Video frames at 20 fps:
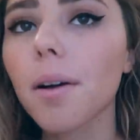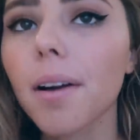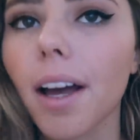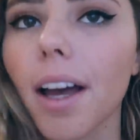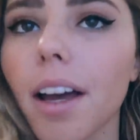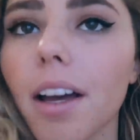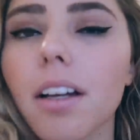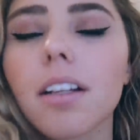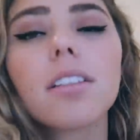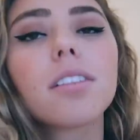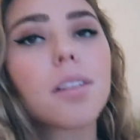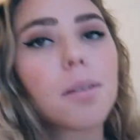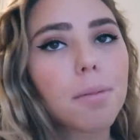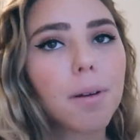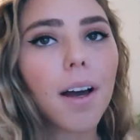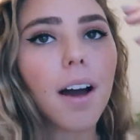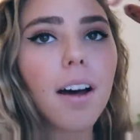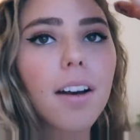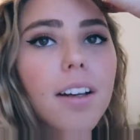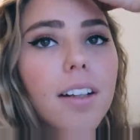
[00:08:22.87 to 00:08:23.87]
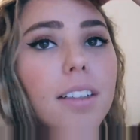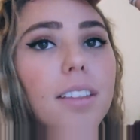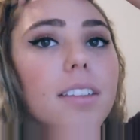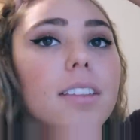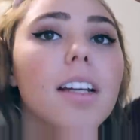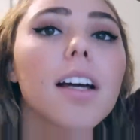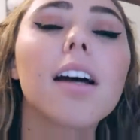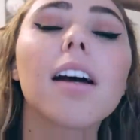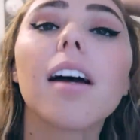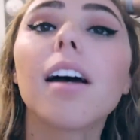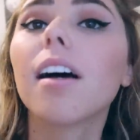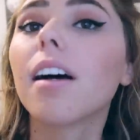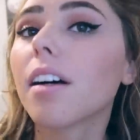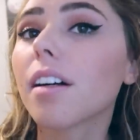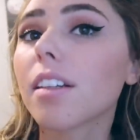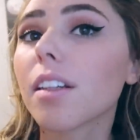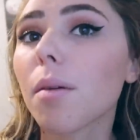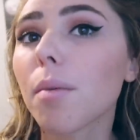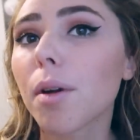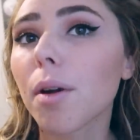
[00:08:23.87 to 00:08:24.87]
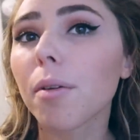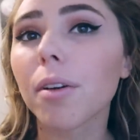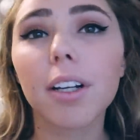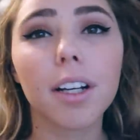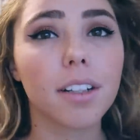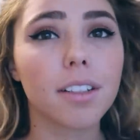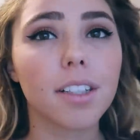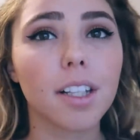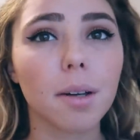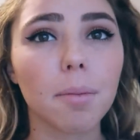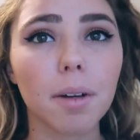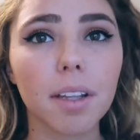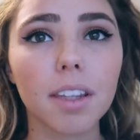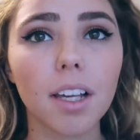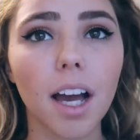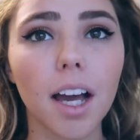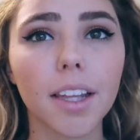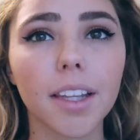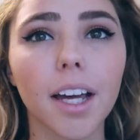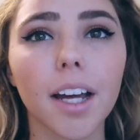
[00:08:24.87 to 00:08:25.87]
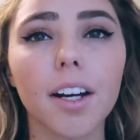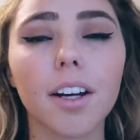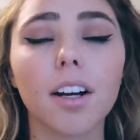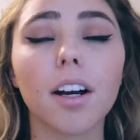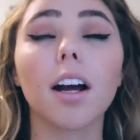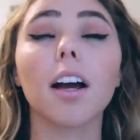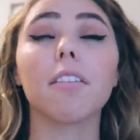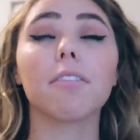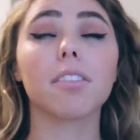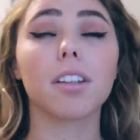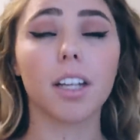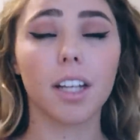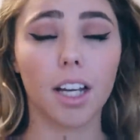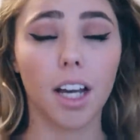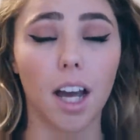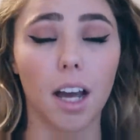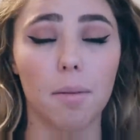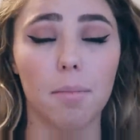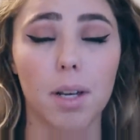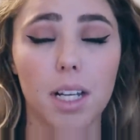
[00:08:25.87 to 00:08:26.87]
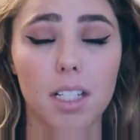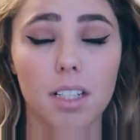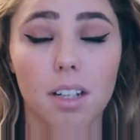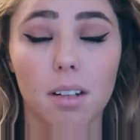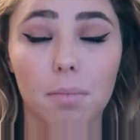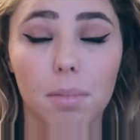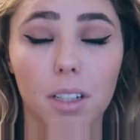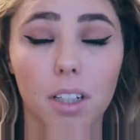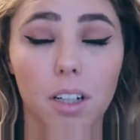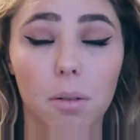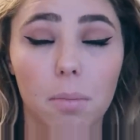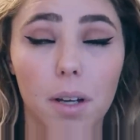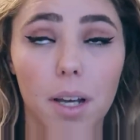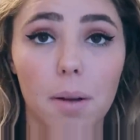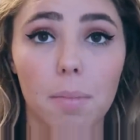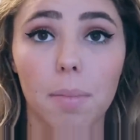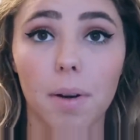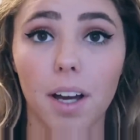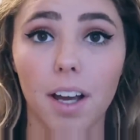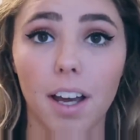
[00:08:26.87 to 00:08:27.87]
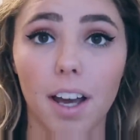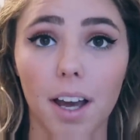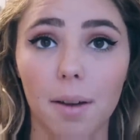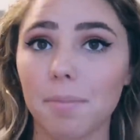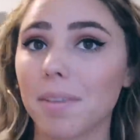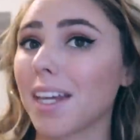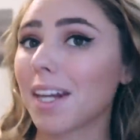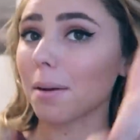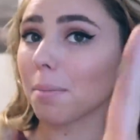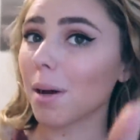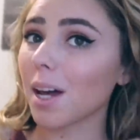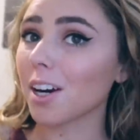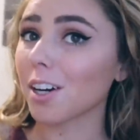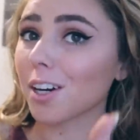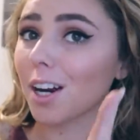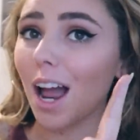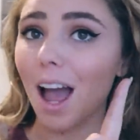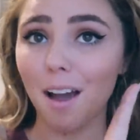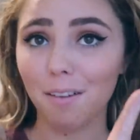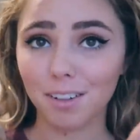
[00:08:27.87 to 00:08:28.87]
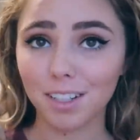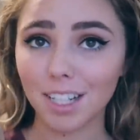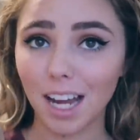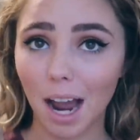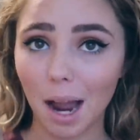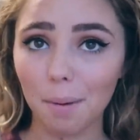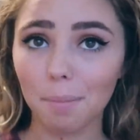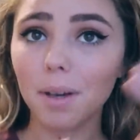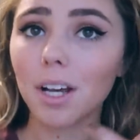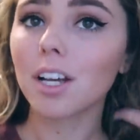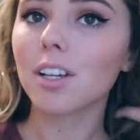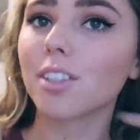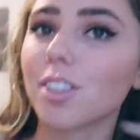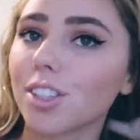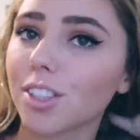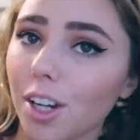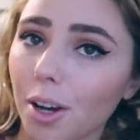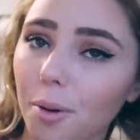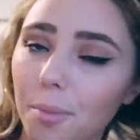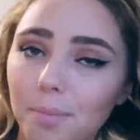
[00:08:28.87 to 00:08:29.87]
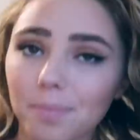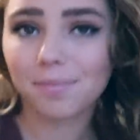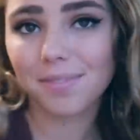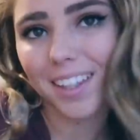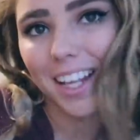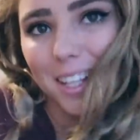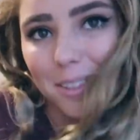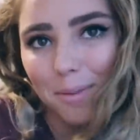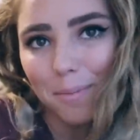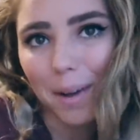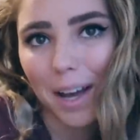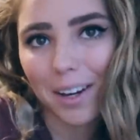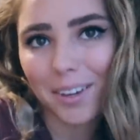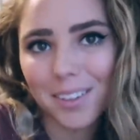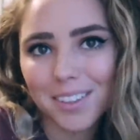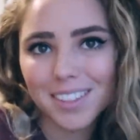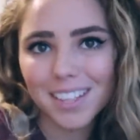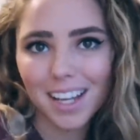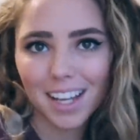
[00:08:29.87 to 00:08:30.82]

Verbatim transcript: Okay, to be honest, let me know what you guys think about the eyeliner. I feel like I messed up a little bit, but I'm getting better every time. So that's what matters.